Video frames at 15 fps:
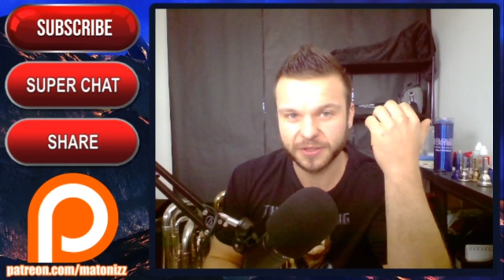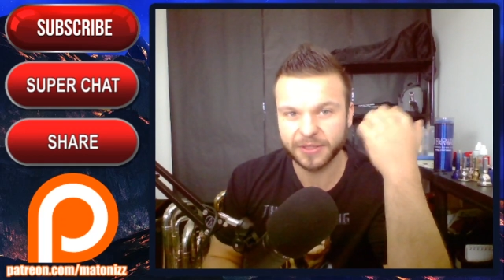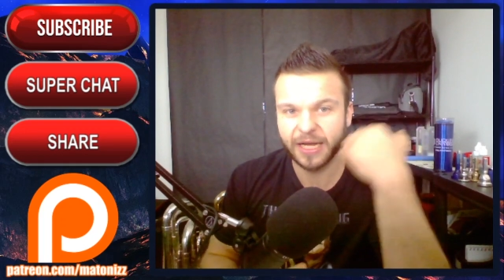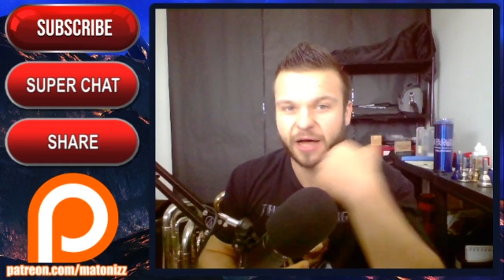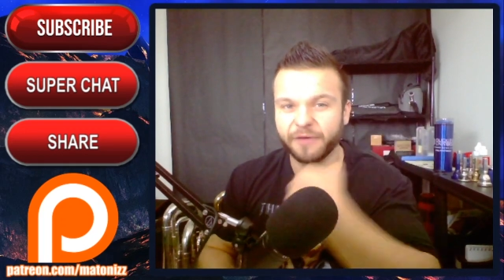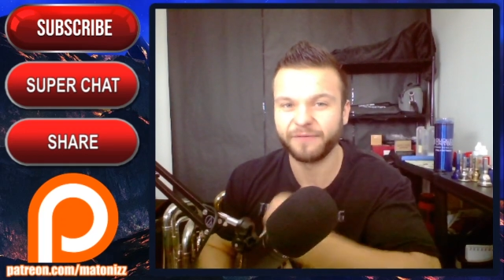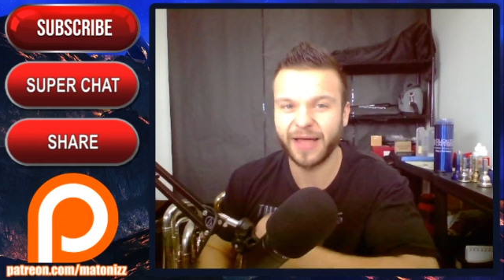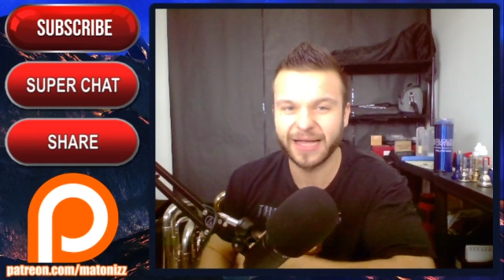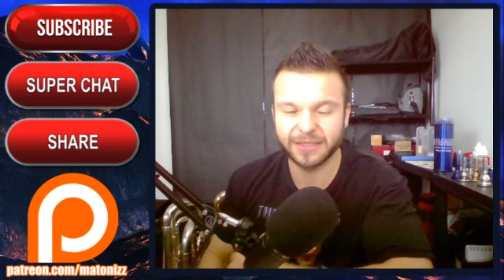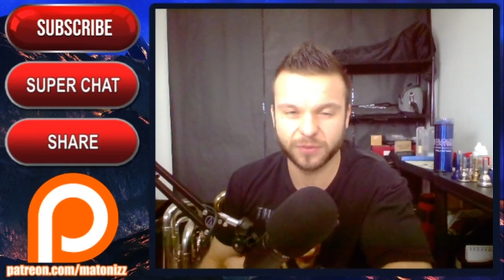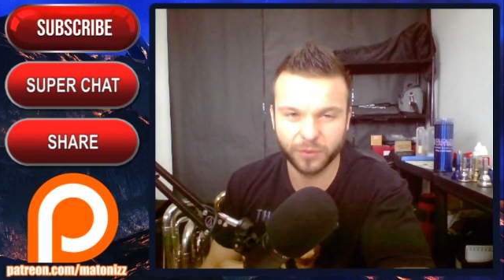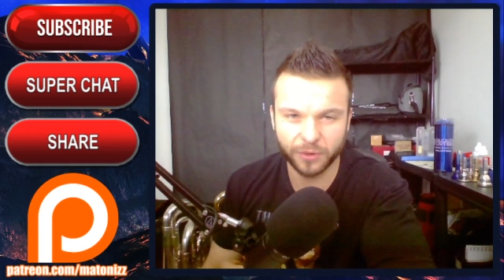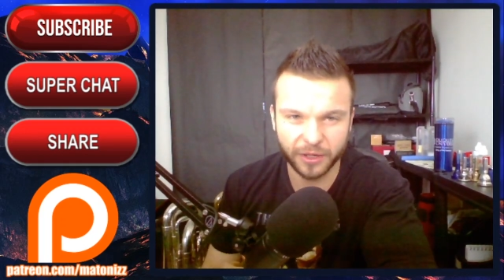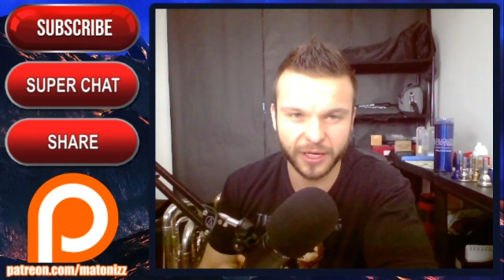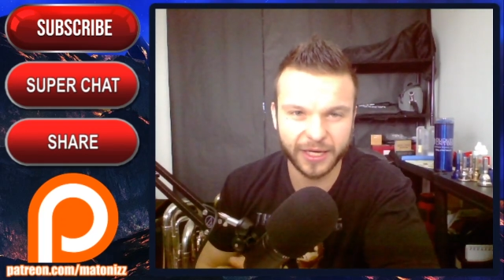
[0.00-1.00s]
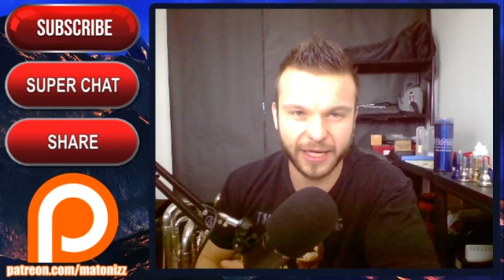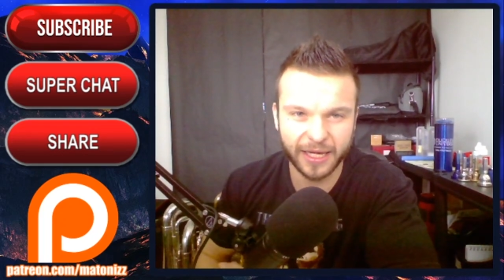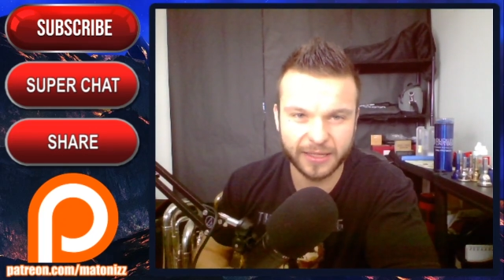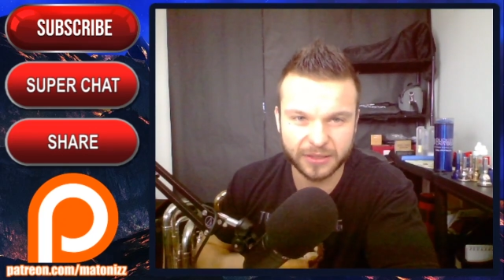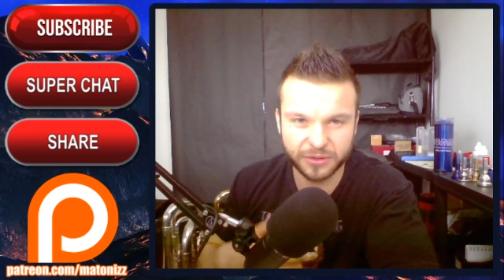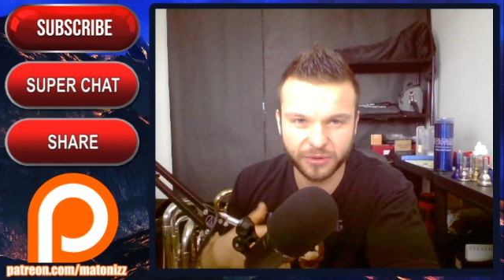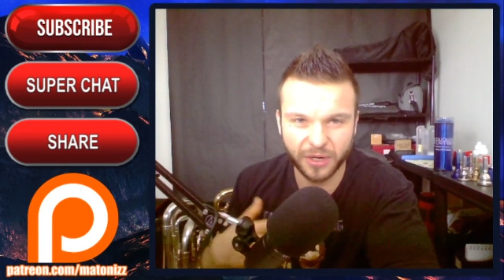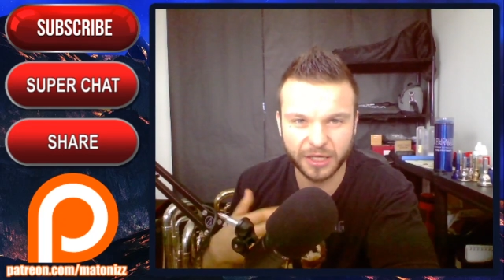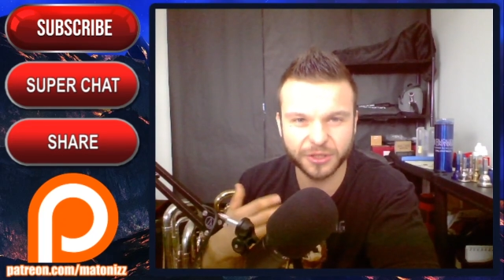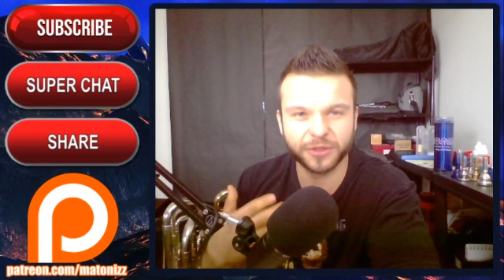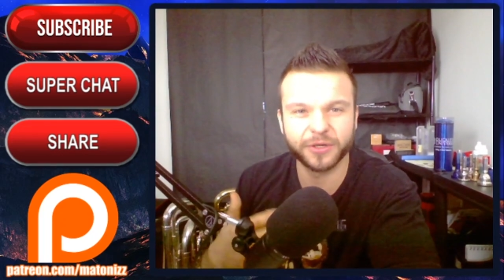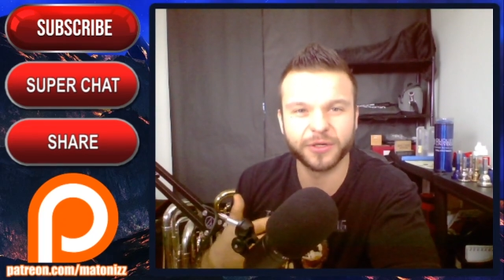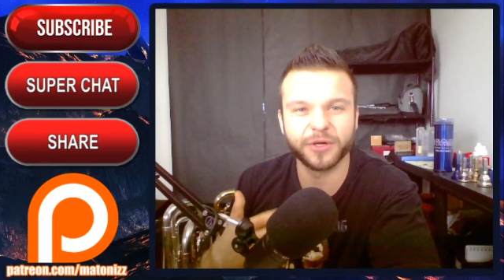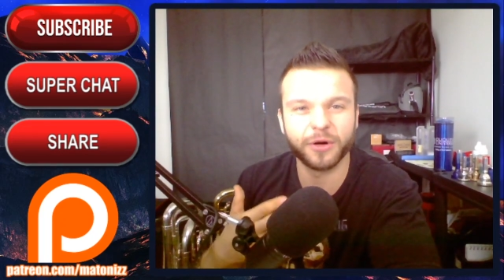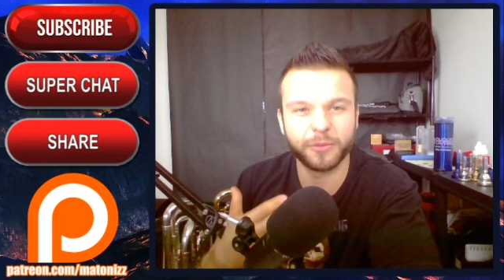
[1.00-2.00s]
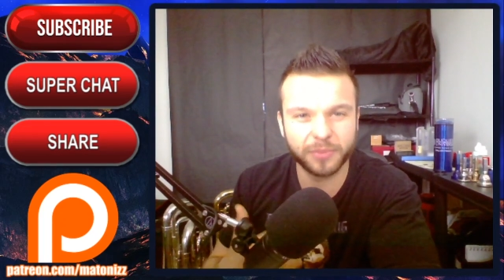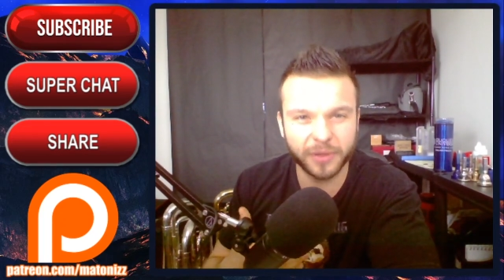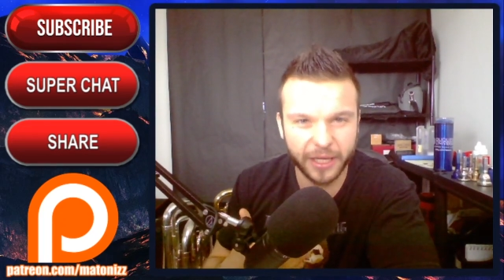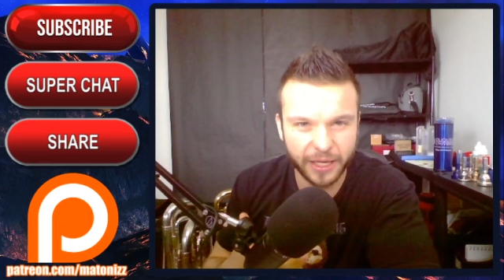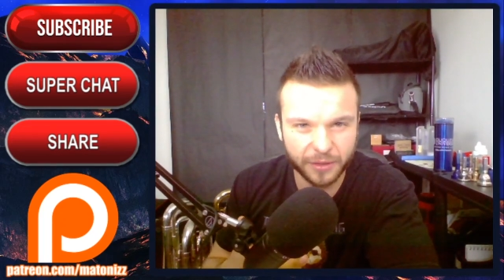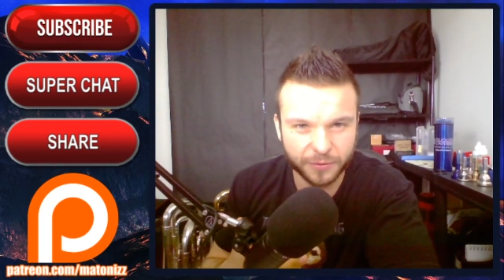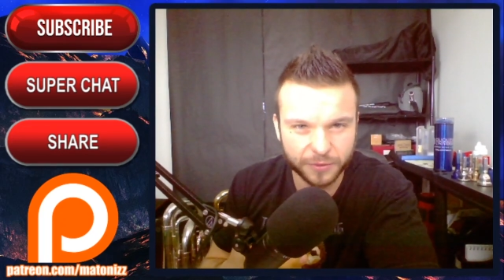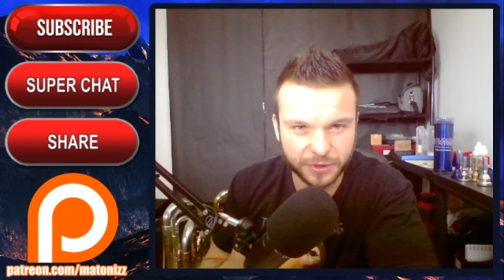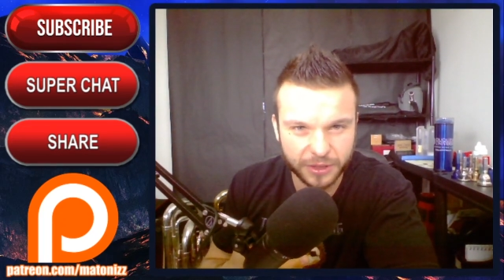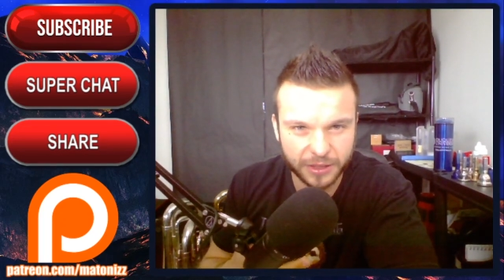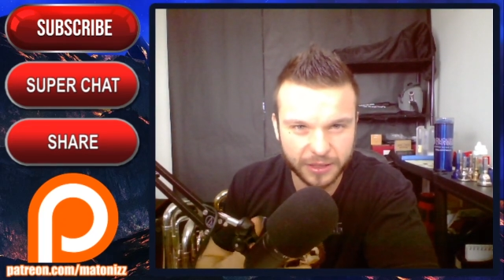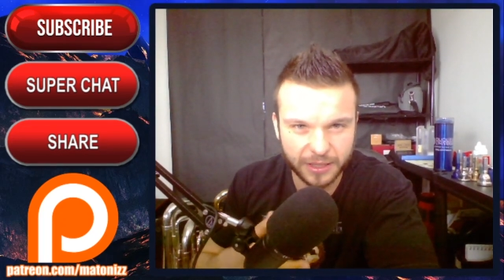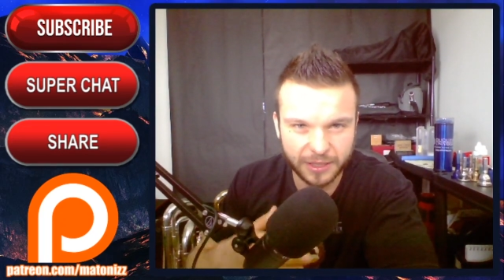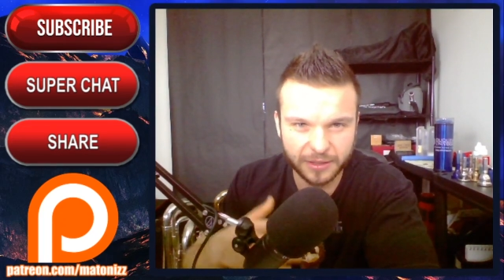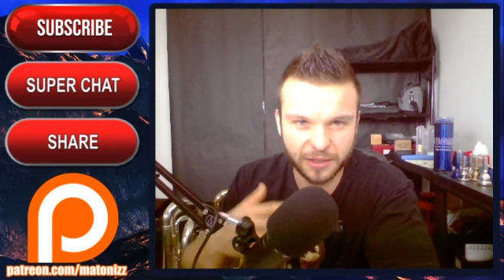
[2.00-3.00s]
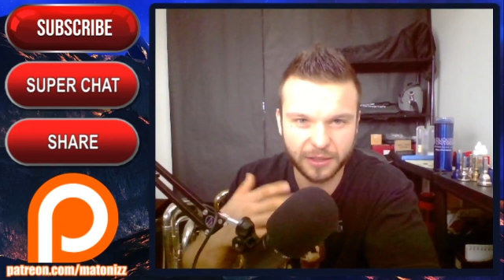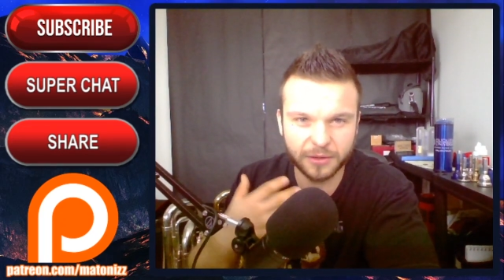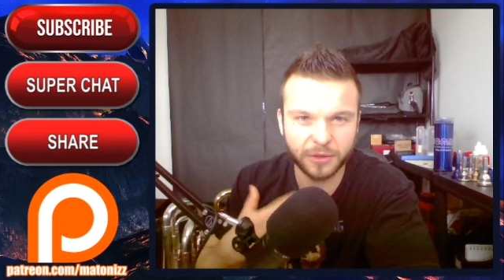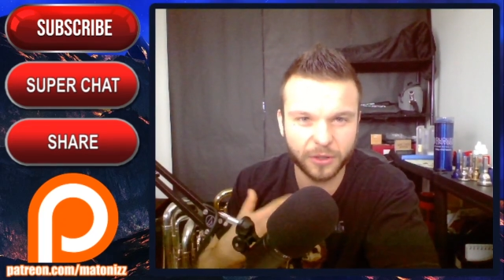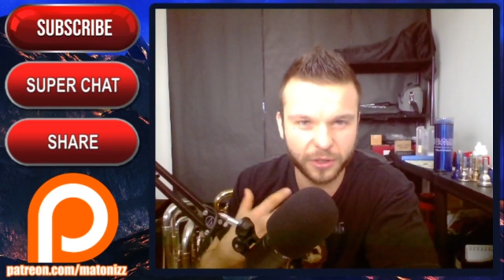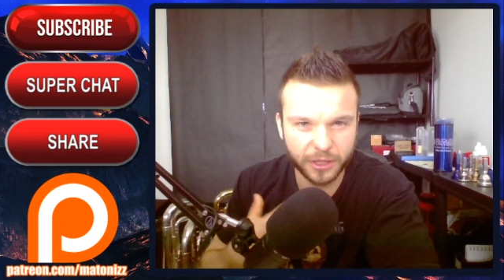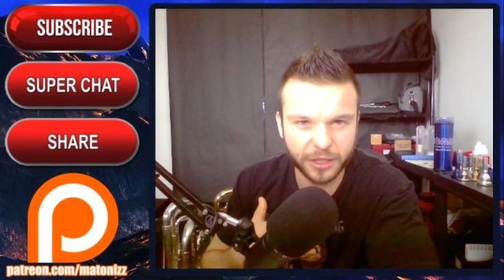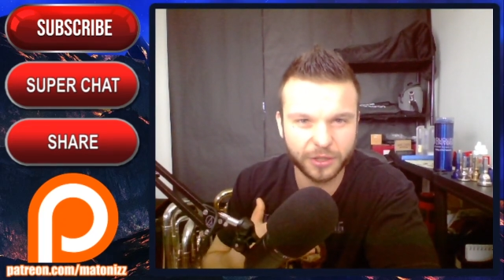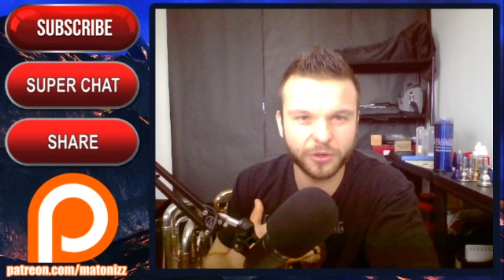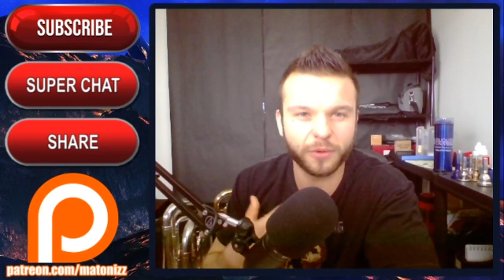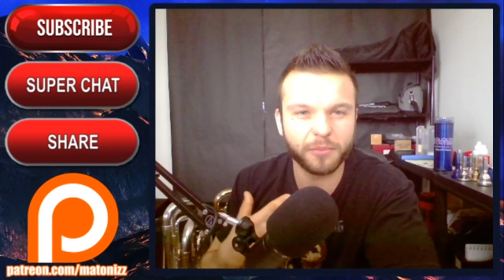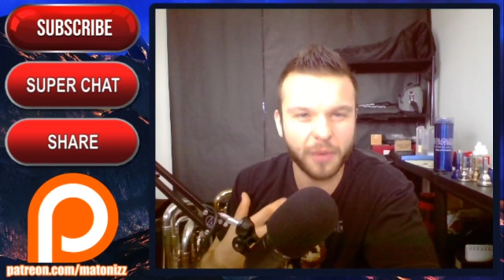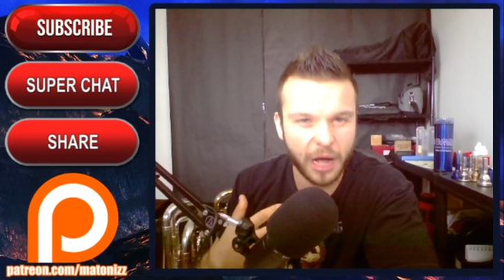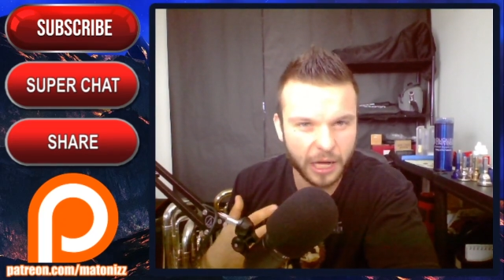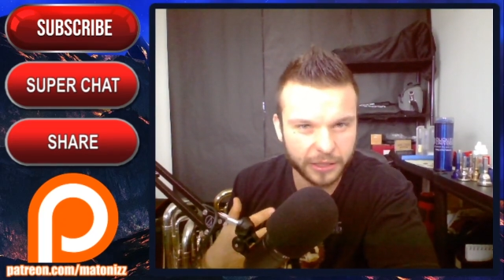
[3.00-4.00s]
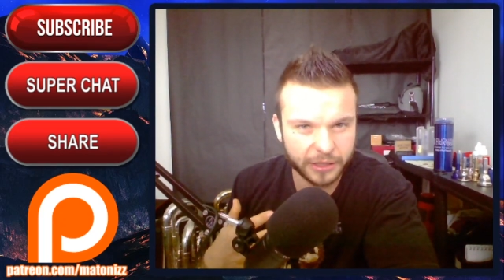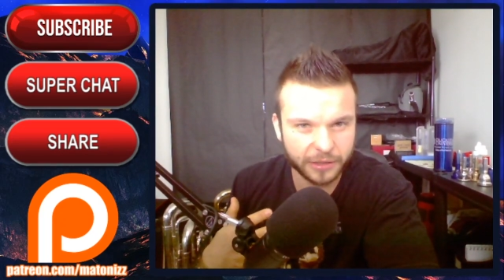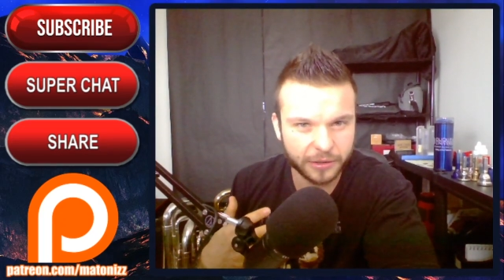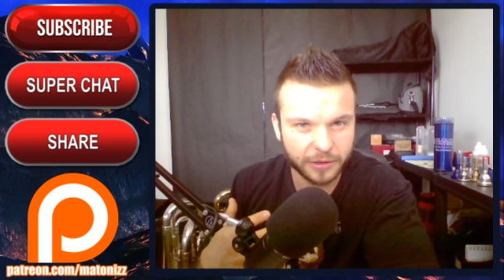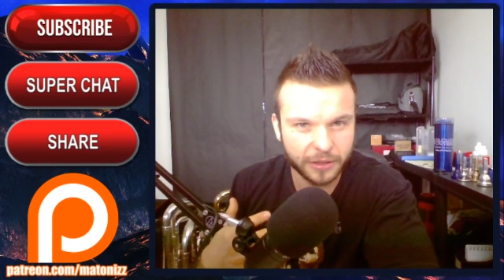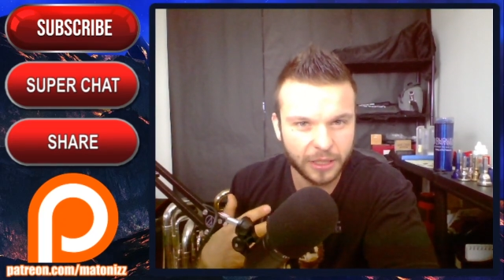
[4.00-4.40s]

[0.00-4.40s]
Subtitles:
Now, that's where, again, structuring your playing routine and learning your body